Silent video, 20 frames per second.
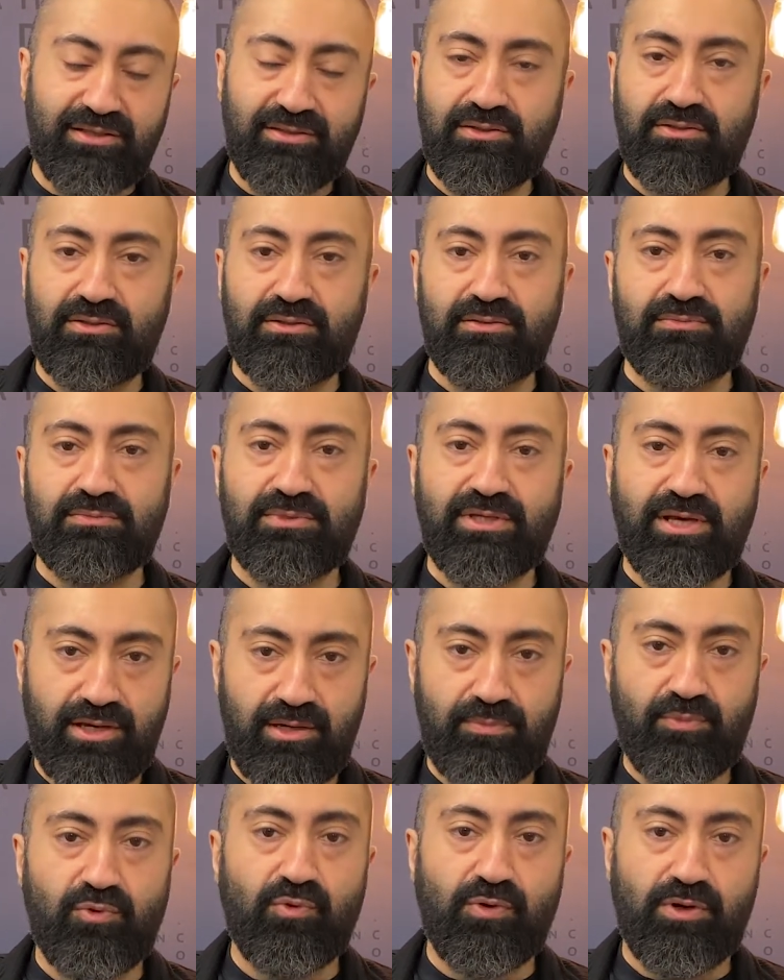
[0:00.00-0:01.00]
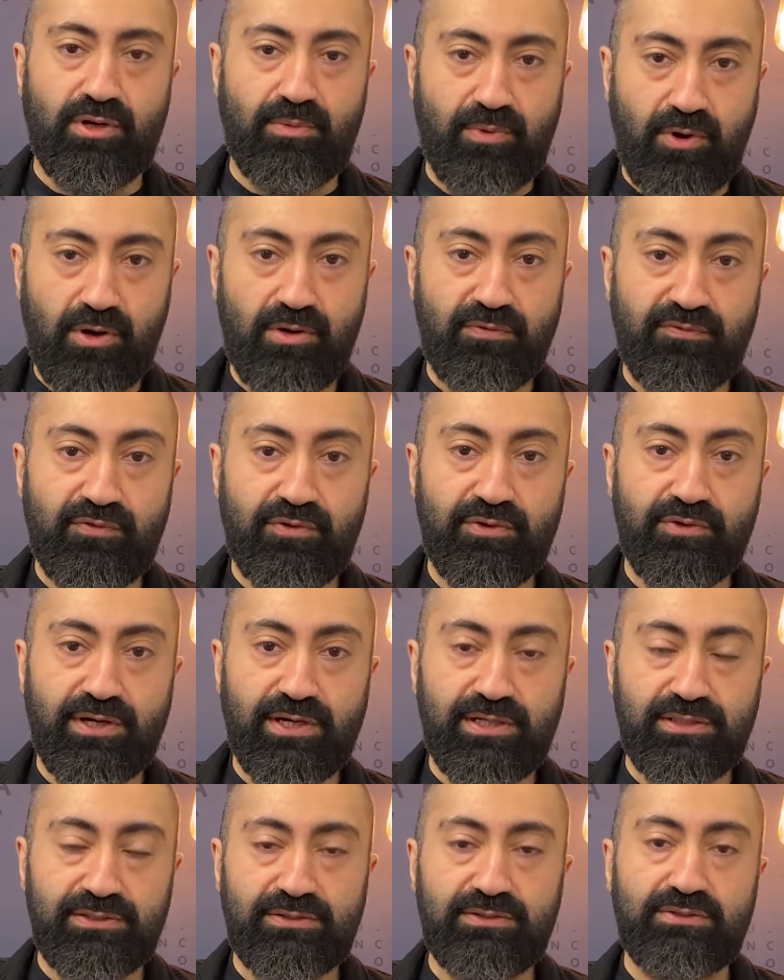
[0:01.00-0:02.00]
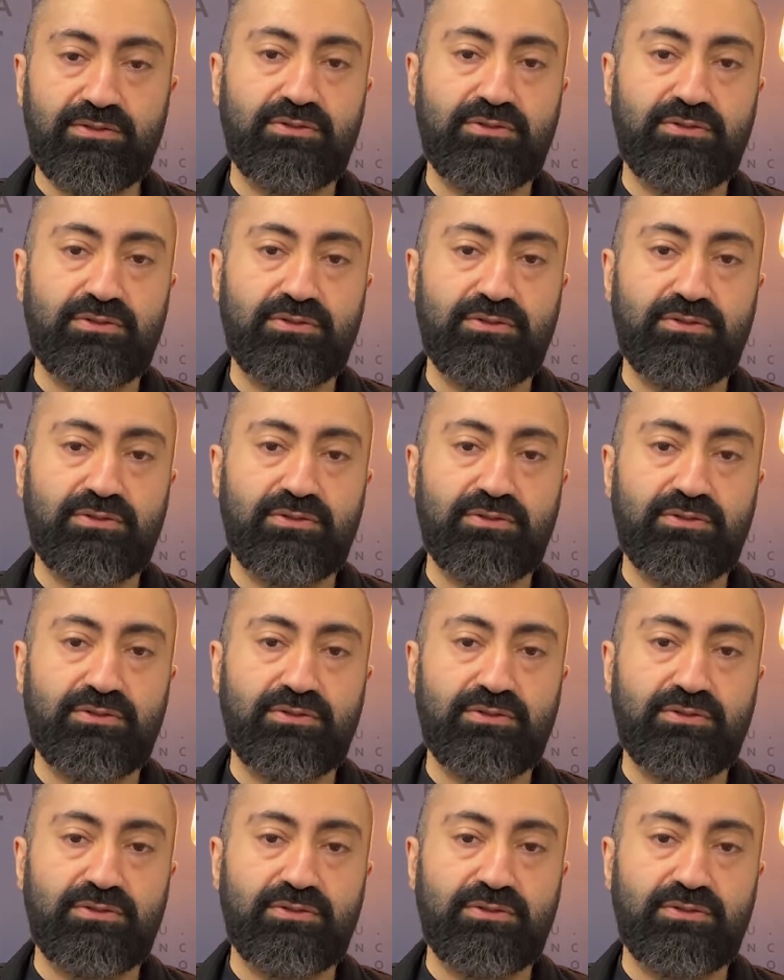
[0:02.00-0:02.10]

the KM hookah apart for you guys,